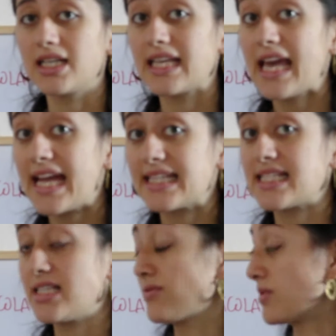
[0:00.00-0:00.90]

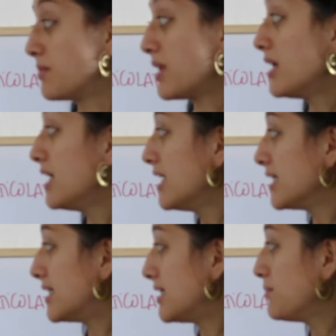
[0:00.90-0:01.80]
get from
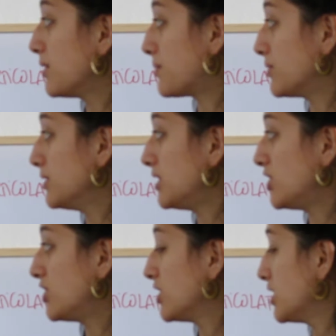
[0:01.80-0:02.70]
the simple
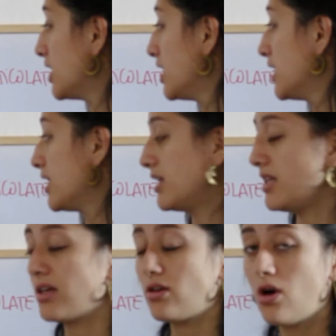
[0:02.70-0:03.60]
preposition
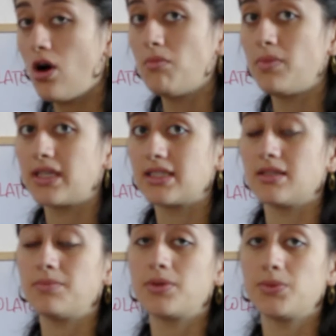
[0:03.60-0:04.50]
the complex
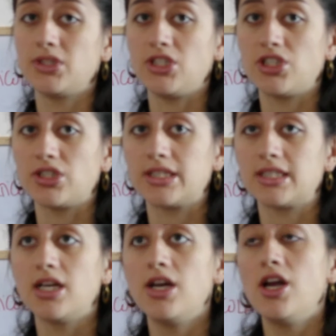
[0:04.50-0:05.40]

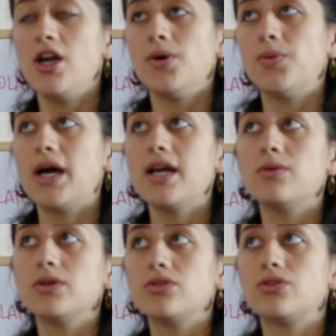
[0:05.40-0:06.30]
prepositions. Why
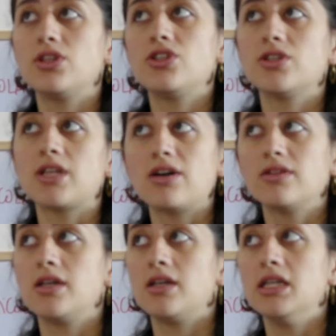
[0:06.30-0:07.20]
I want to teach you now
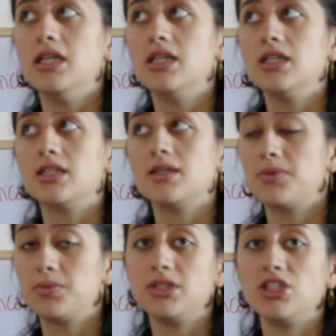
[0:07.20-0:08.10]
the
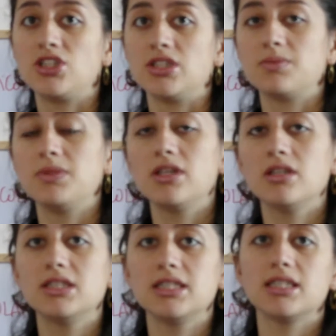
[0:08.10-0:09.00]
prepositions?
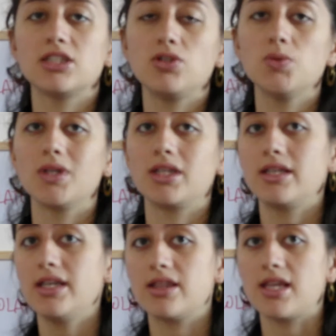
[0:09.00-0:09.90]
Because you will
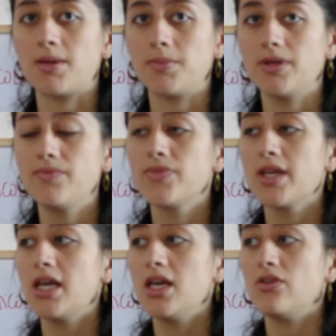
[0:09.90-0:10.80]
need them
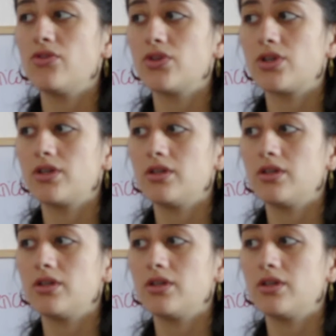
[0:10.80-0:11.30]
for